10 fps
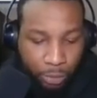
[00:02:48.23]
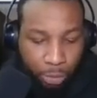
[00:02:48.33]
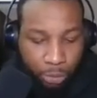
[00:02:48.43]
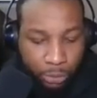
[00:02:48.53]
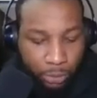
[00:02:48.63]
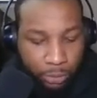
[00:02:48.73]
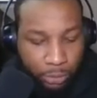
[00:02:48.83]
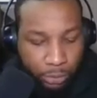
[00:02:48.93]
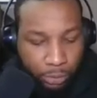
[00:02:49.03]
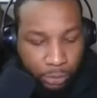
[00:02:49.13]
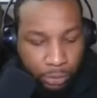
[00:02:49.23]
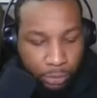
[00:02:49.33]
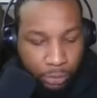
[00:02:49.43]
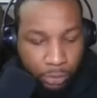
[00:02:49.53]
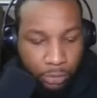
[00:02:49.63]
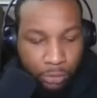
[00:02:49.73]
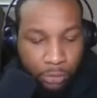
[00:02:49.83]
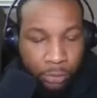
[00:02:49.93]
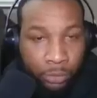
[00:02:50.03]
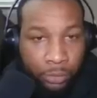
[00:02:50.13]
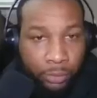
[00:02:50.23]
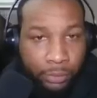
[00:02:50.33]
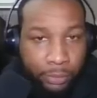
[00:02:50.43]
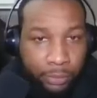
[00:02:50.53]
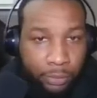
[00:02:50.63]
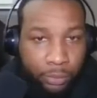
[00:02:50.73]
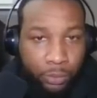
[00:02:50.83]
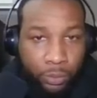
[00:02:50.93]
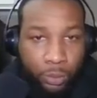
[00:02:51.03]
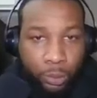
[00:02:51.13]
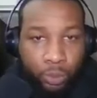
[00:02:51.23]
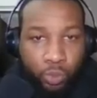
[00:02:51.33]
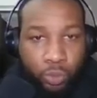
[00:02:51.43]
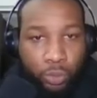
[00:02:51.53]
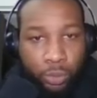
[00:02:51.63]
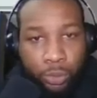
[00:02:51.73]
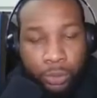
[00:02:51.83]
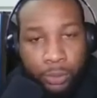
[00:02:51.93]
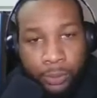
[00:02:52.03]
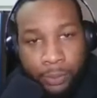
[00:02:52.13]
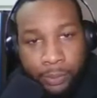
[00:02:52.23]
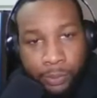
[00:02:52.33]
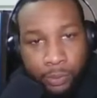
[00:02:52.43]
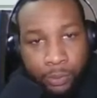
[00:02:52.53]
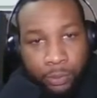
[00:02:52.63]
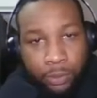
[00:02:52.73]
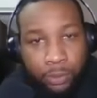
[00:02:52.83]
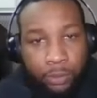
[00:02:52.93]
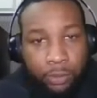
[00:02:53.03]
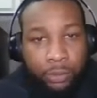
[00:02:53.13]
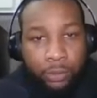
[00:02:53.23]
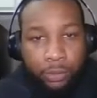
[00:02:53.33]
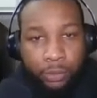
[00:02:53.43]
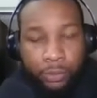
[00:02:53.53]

No words are spoken by the person on screen.